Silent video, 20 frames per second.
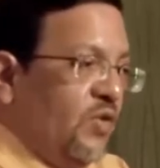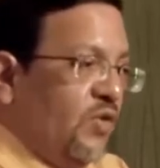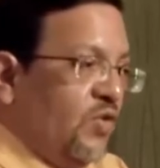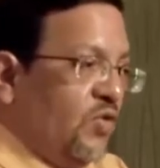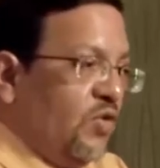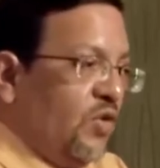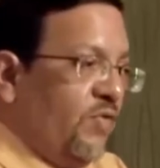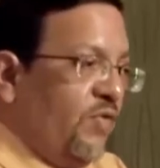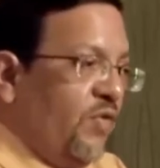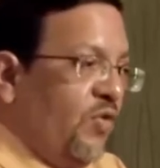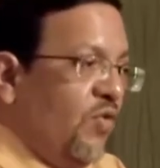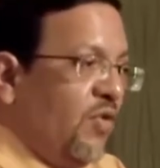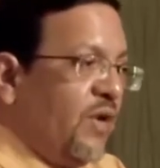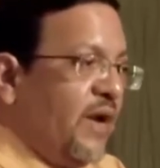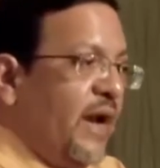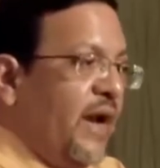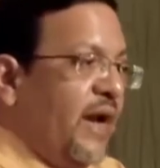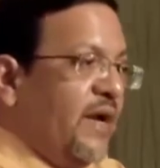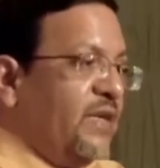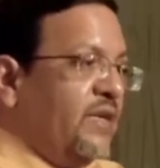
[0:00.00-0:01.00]
So, if you look
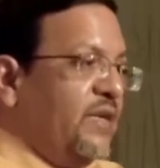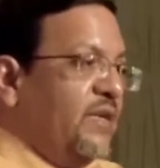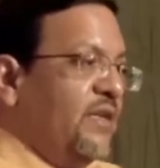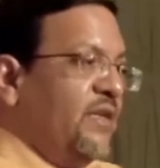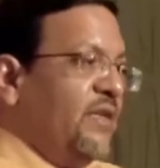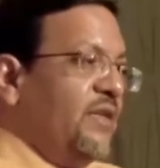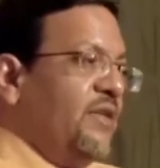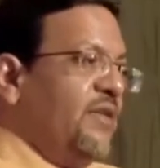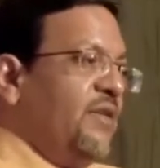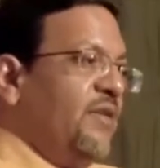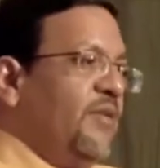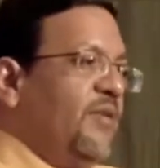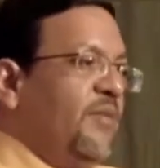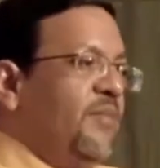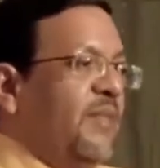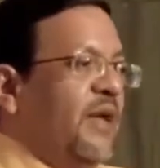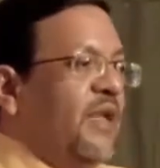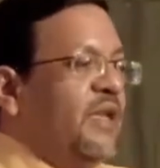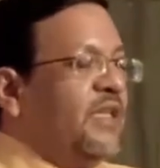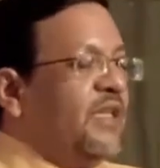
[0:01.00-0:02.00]
at
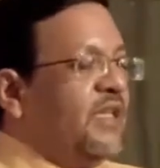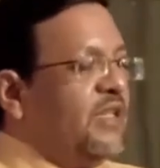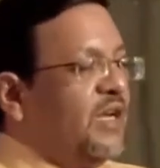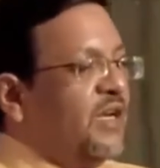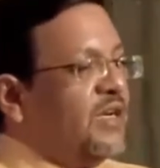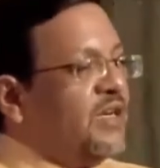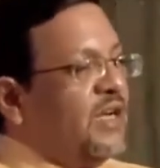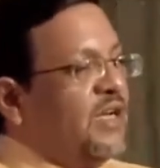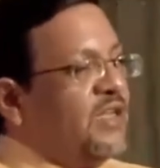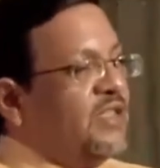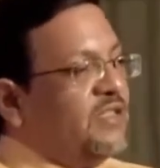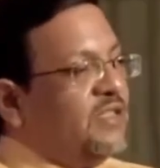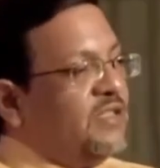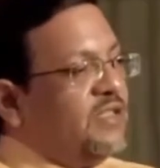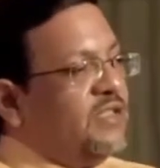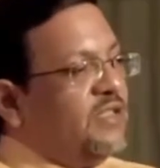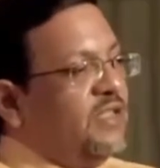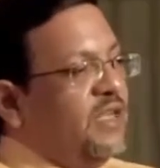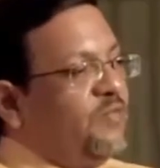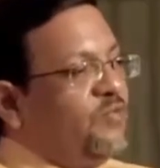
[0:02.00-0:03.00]
many other
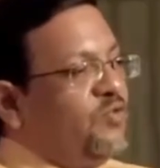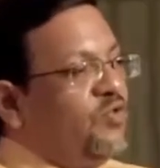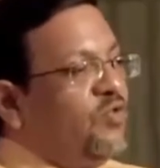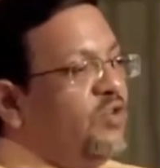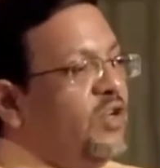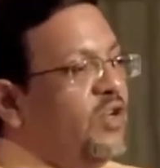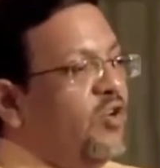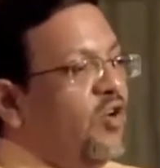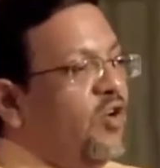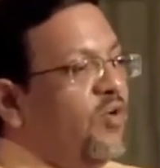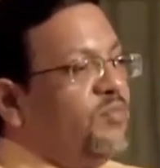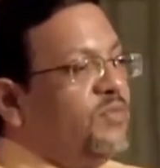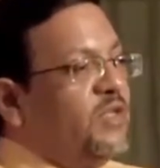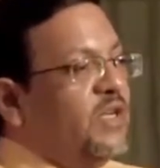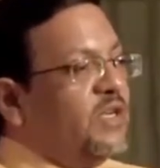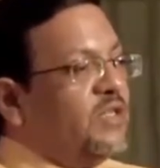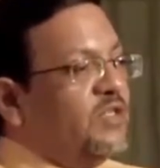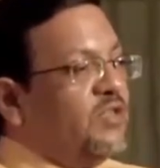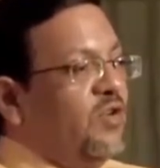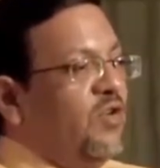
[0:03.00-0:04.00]
trans-Neptunian
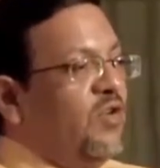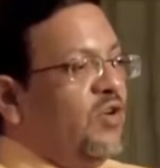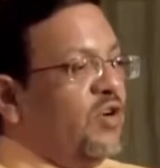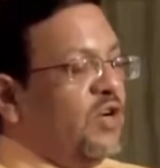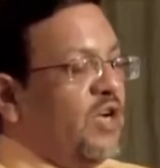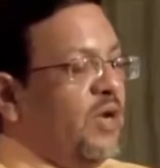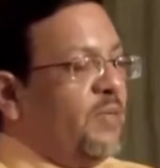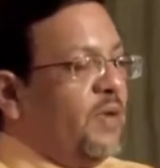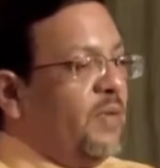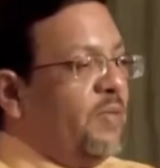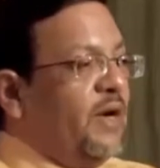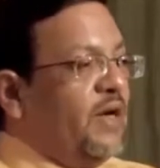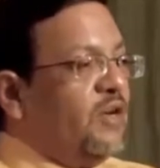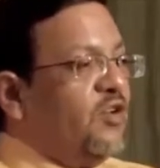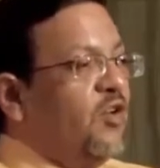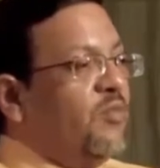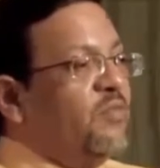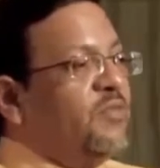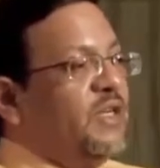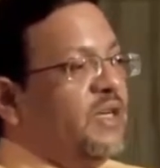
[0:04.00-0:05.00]
objects or Kuiper belt
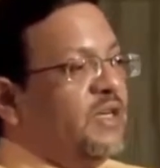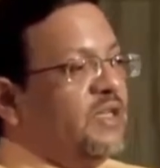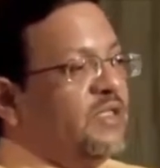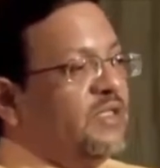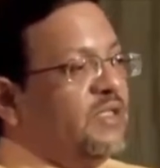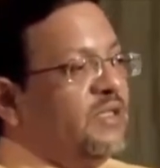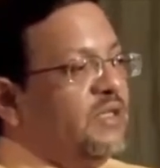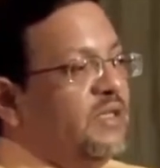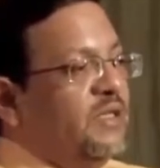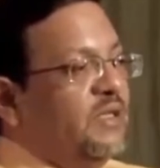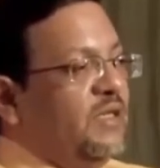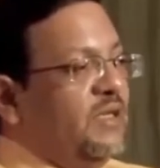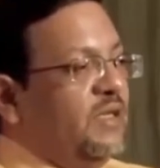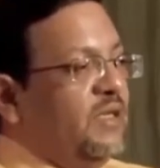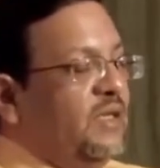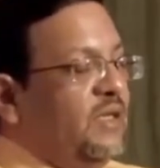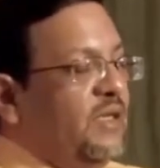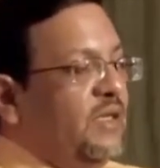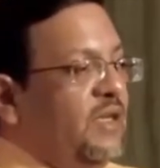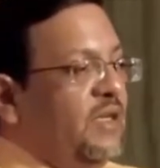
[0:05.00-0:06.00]
objects,
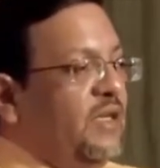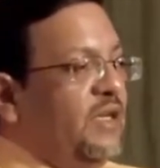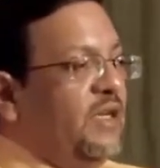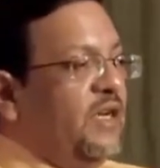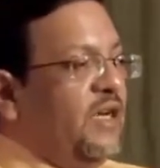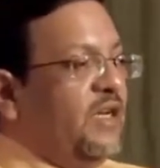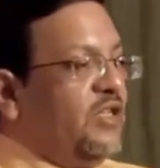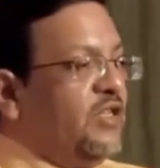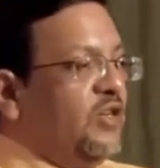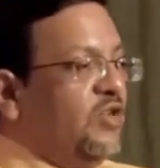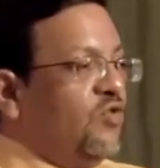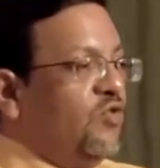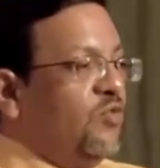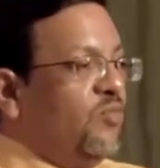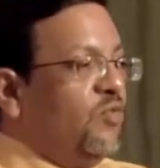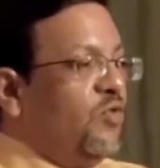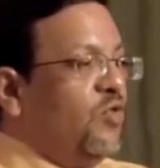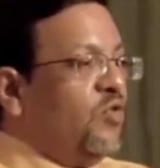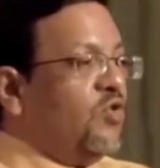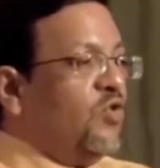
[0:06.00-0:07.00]
in addition to
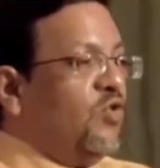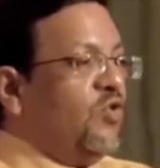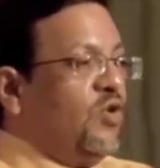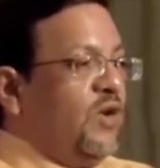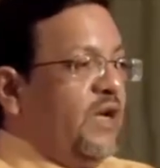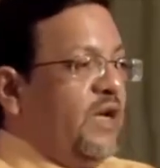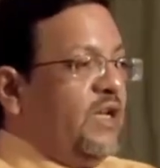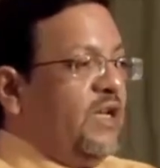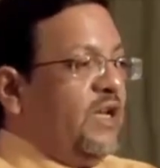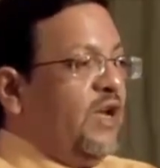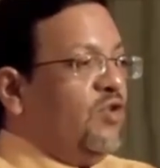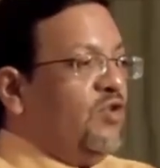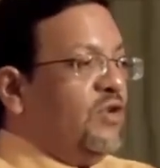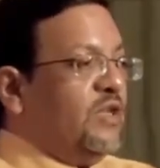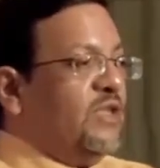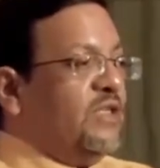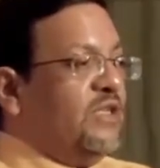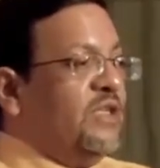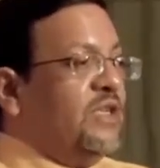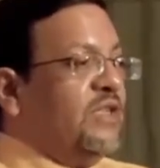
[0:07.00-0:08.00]
Pluto, and now you
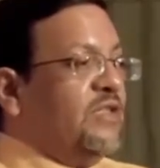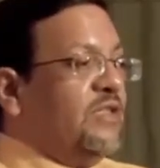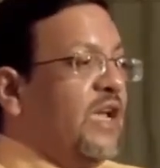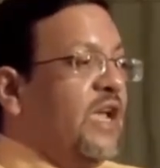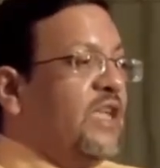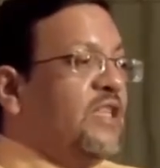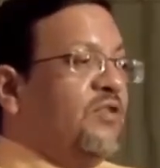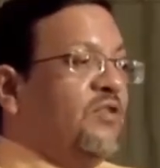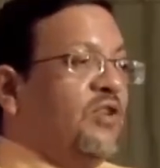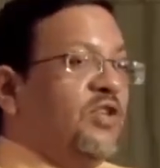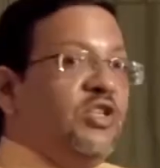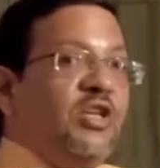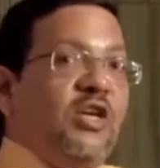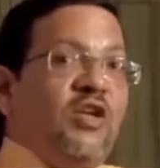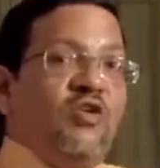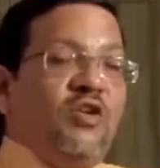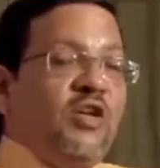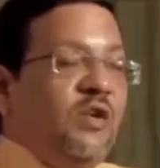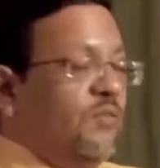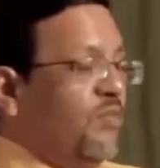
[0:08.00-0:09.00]
can see the size of the
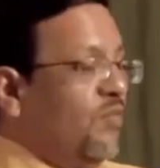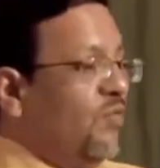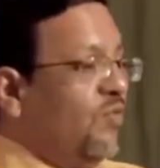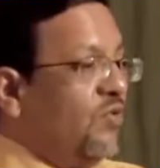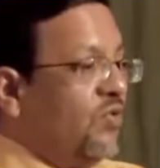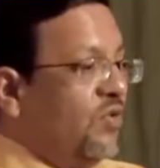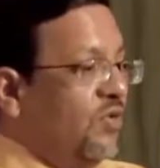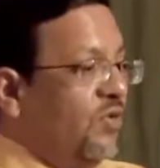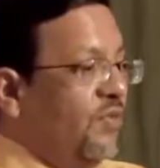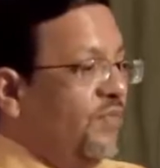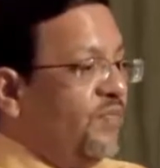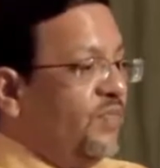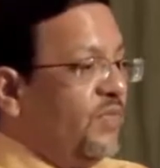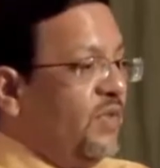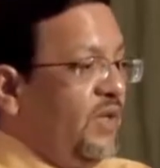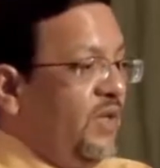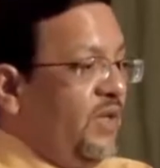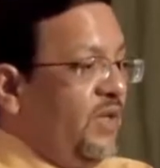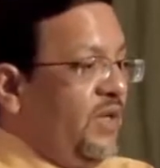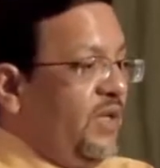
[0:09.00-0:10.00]
Charon and Pluto,
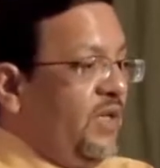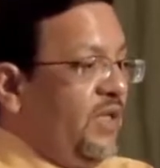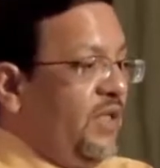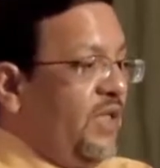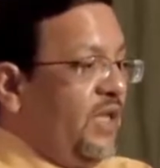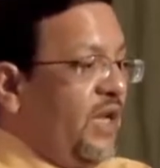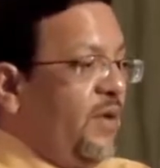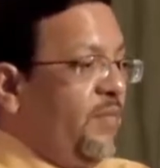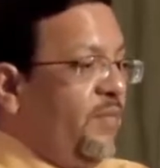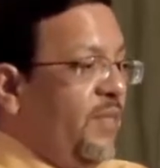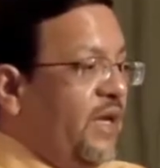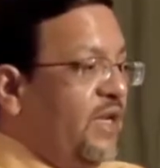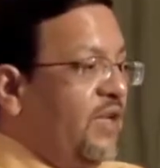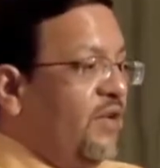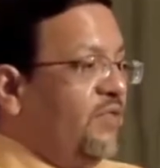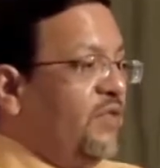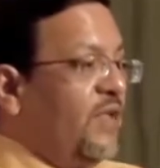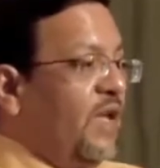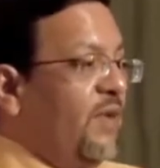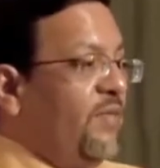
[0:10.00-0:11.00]
there are many
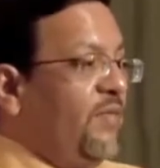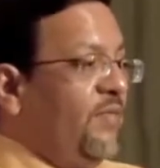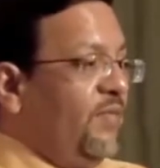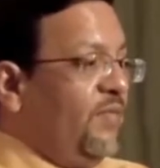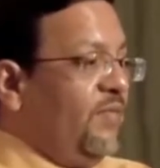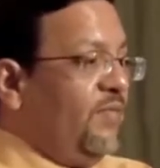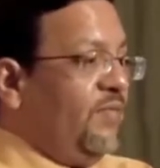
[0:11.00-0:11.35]
of them